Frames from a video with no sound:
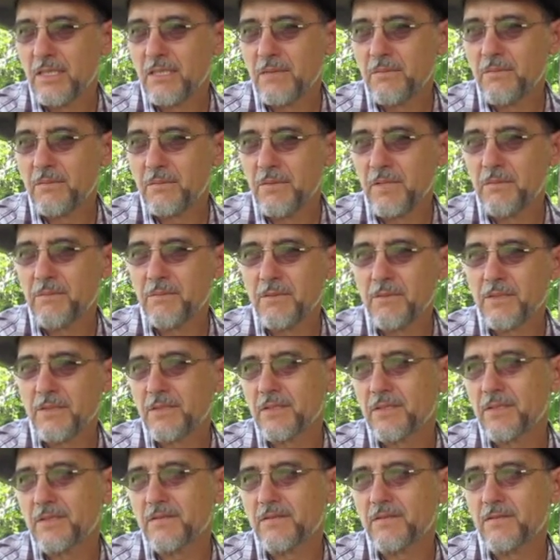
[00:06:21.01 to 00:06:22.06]
members
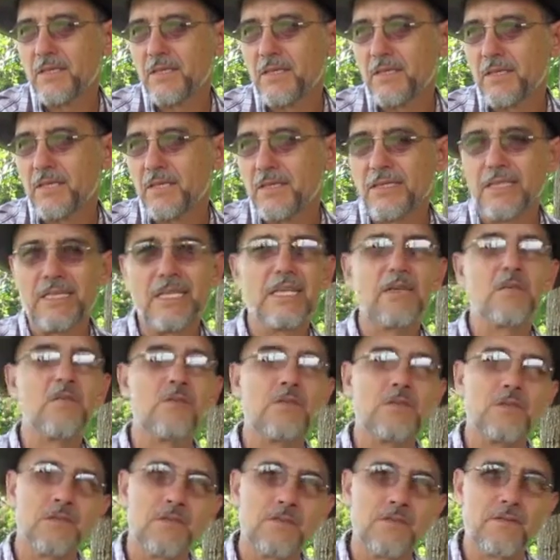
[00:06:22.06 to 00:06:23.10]
of uh,
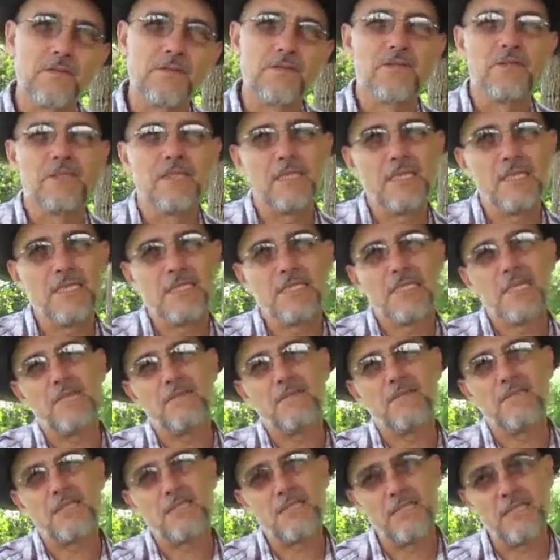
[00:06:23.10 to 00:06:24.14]
networks of seed
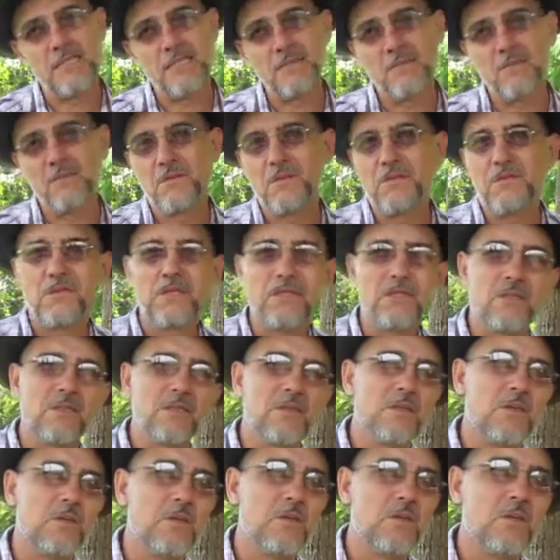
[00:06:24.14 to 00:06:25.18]
savers networks
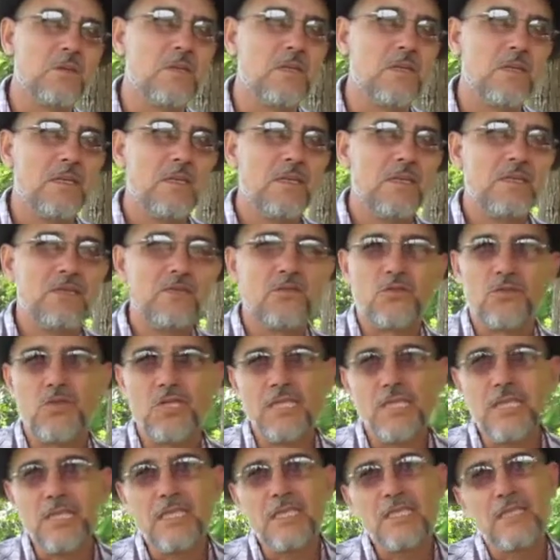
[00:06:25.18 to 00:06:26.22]
or
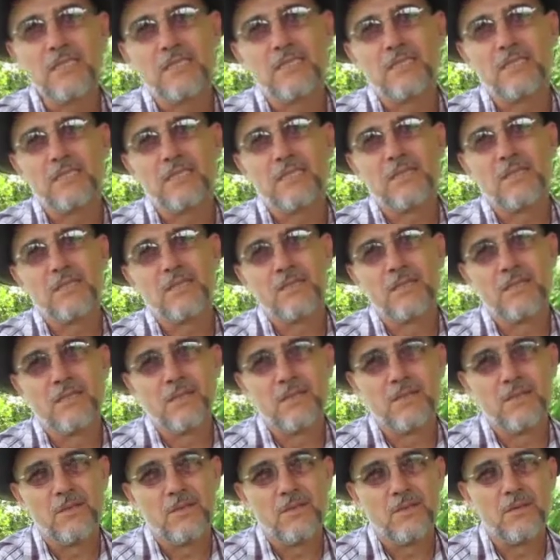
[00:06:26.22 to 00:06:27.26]
trees
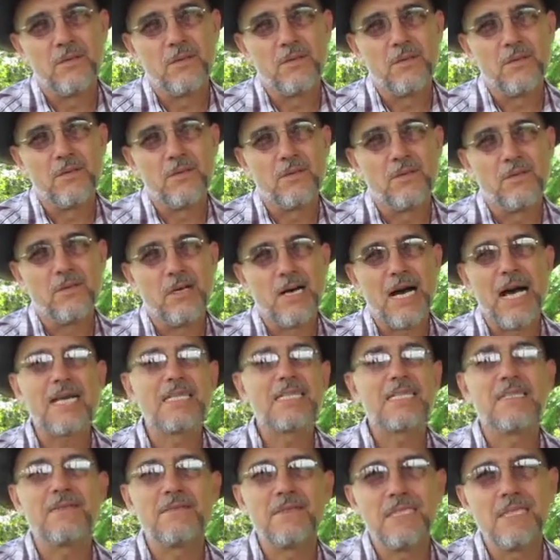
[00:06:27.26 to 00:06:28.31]
or
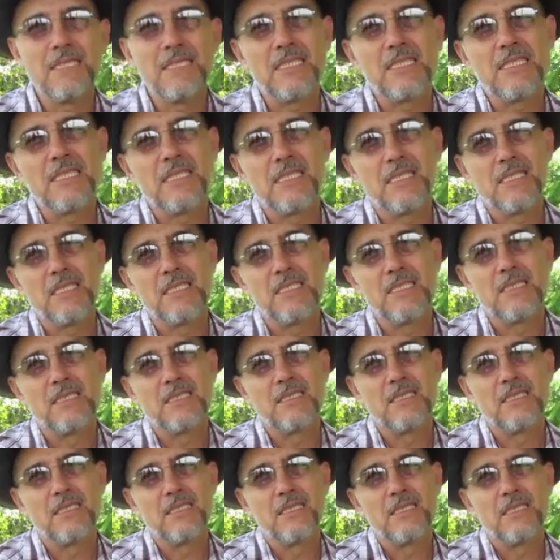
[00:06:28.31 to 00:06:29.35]
activists
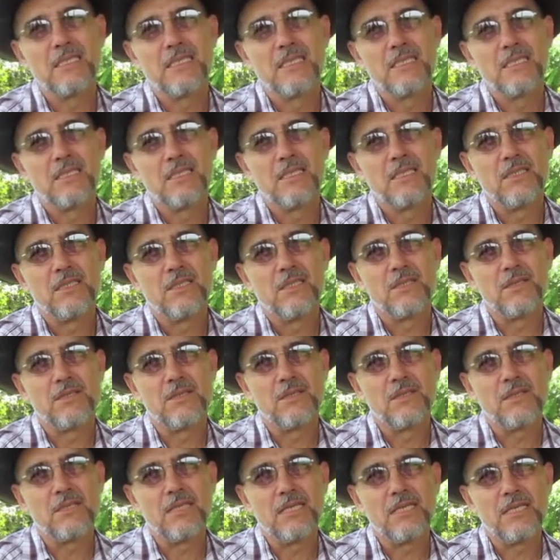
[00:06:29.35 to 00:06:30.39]

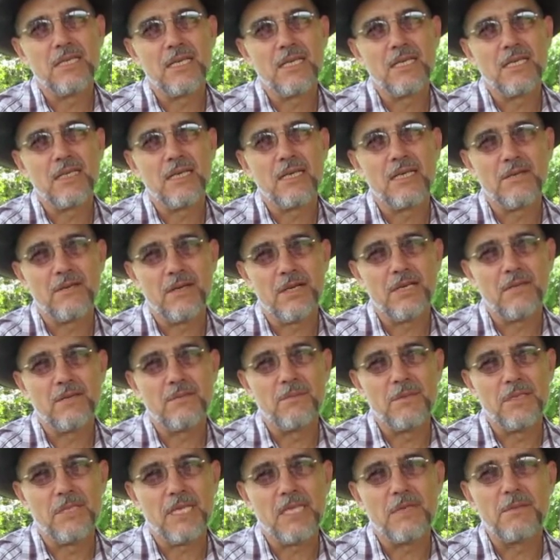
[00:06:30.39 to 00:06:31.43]
so then I, I, I,
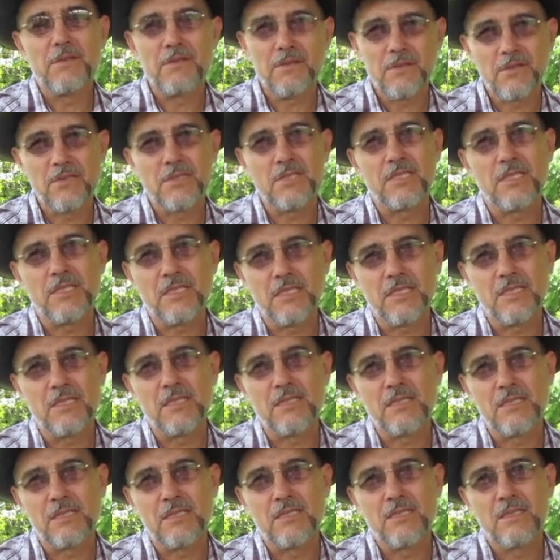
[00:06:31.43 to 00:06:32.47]
became interested in
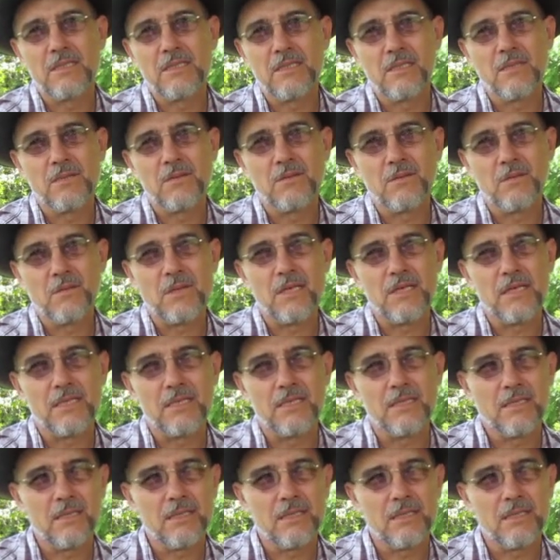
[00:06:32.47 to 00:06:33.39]
what